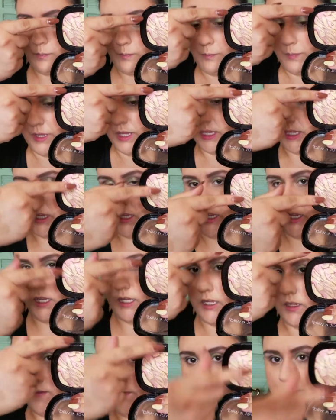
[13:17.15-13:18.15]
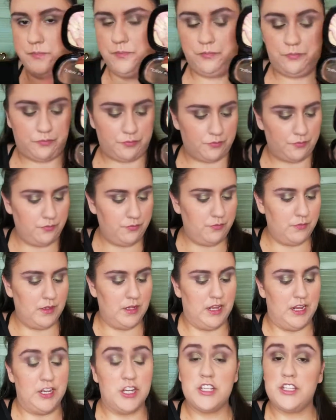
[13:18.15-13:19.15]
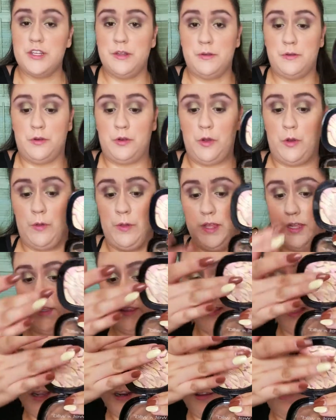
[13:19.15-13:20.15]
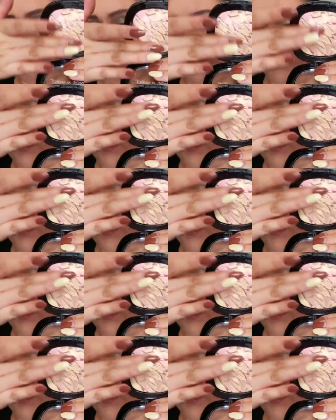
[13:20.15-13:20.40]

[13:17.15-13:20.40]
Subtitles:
pinky. It doesn't go like that. If I